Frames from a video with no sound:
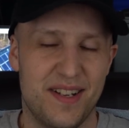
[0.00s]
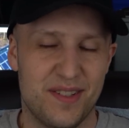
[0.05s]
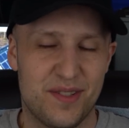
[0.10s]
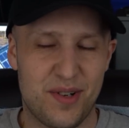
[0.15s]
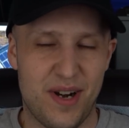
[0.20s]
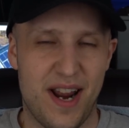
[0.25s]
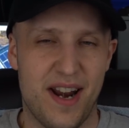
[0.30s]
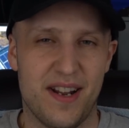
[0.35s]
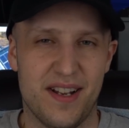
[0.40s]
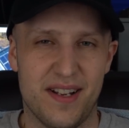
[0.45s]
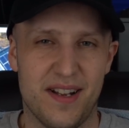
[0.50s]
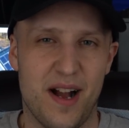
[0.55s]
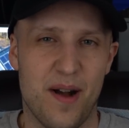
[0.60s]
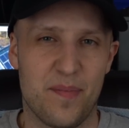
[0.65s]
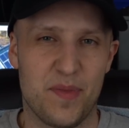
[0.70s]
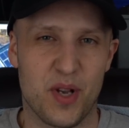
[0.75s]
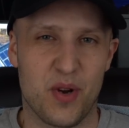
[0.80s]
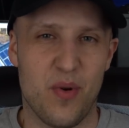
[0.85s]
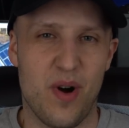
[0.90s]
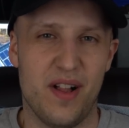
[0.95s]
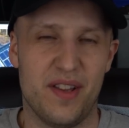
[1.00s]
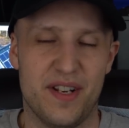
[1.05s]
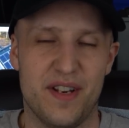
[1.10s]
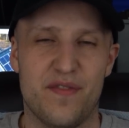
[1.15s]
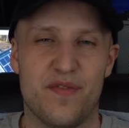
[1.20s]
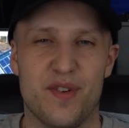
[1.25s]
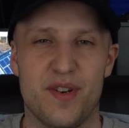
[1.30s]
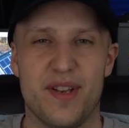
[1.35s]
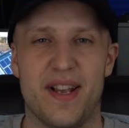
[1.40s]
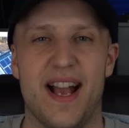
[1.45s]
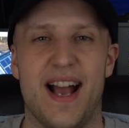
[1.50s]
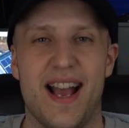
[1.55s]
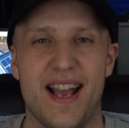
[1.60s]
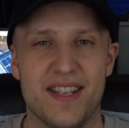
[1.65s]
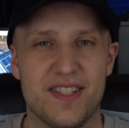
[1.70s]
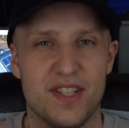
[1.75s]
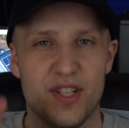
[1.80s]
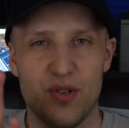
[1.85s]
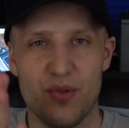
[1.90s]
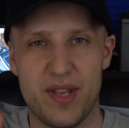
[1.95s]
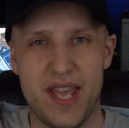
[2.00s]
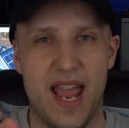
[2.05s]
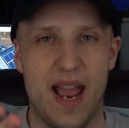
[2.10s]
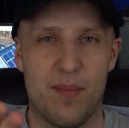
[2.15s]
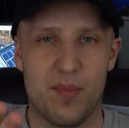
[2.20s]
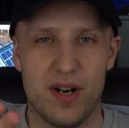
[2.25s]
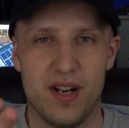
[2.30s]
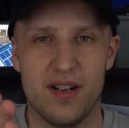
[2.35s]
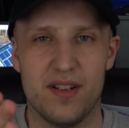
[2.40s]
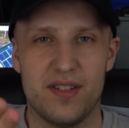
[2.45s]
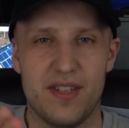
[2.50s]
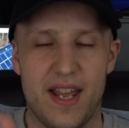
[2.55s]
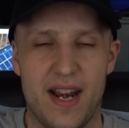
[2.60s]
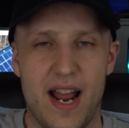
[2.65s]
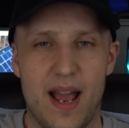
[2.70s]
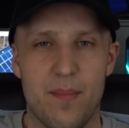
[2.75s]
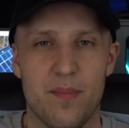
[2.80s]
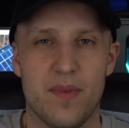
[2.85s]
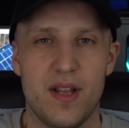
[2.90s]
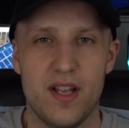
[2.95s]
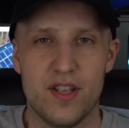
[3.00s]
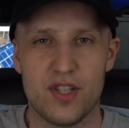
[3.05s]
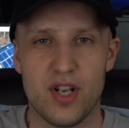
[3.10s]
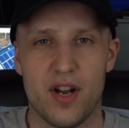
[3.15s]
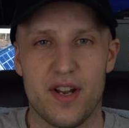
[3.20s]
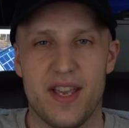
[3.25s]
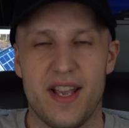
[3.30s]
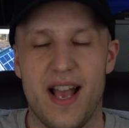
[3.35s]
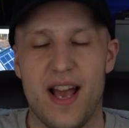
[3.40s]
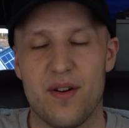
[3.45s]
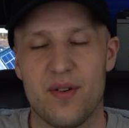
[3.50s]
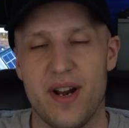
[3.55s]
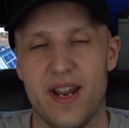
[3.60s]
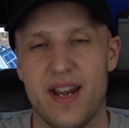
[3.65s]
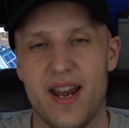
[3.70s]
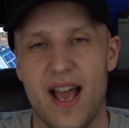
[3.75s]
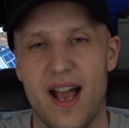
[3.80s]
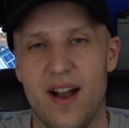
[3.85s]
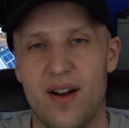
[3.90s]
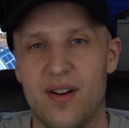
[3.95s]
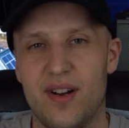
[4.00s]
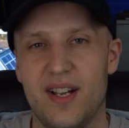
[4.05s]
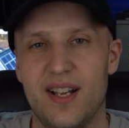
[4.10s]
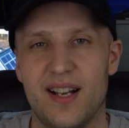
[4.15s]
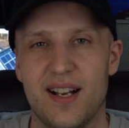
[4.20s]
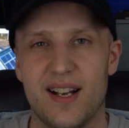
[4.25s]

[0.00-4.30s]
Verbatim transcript: Trying to up the quality for you guys. New camera that I'm talking on right now.